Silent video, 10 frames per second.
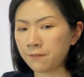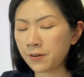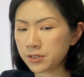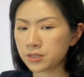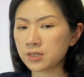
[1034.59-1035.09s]

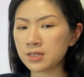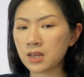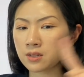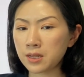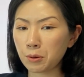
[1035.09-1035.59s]
first
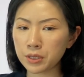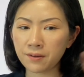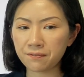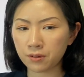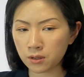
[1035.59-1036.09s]

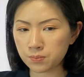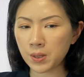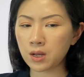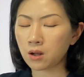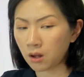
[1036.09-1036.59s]
declarative clause
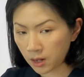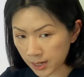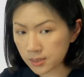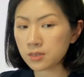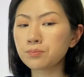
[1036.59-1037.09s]

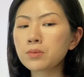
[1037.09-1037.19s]
because